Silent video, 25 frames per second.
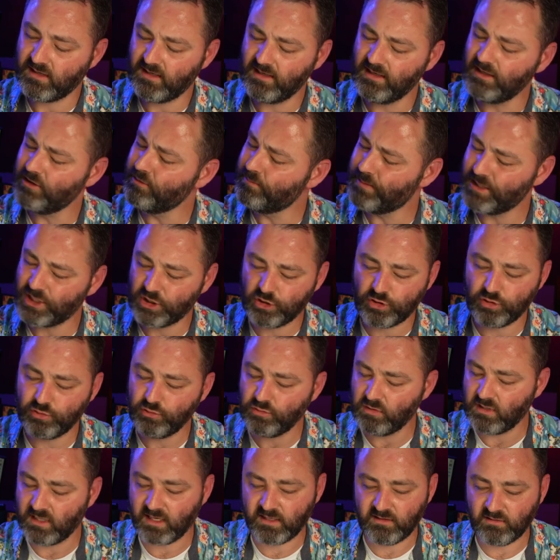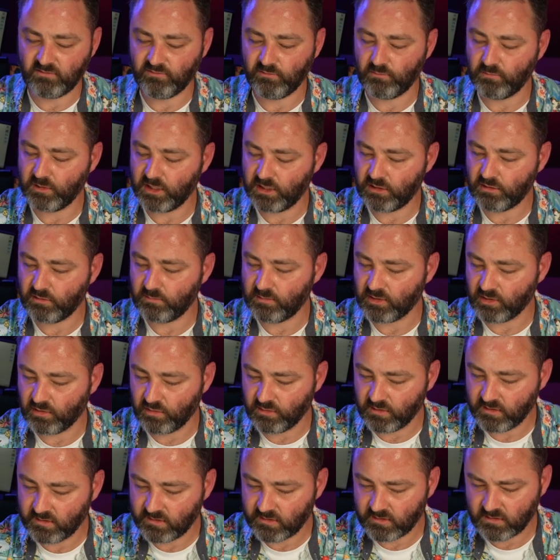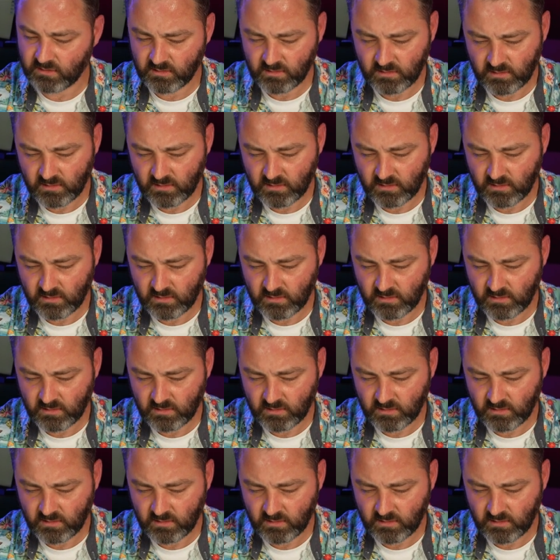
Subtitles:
A little bit too light for me, to be honest.